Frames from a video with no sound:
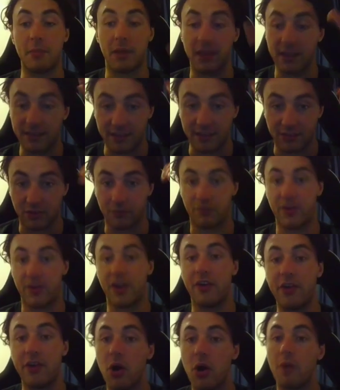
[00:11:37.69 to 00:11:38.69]
Unless it's a
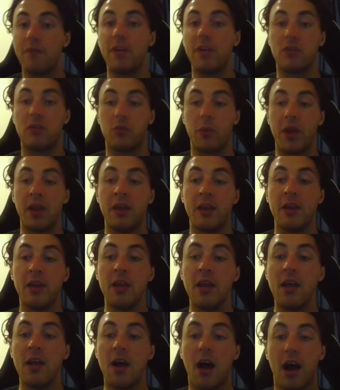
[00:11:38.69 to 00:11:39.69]
very obvious win,
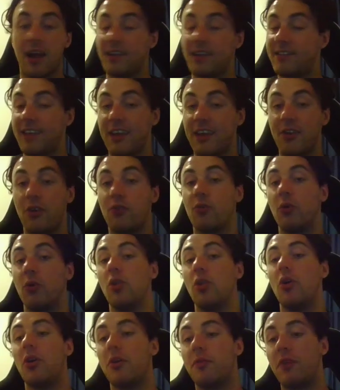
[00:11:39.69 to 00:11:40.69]
I'd say no to a
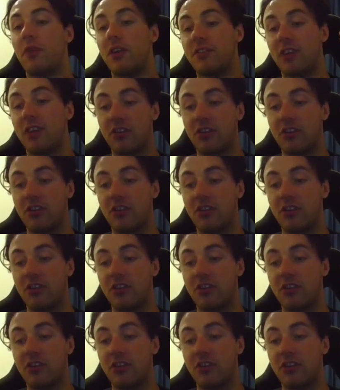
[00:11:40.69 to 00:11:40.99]
lot of fights.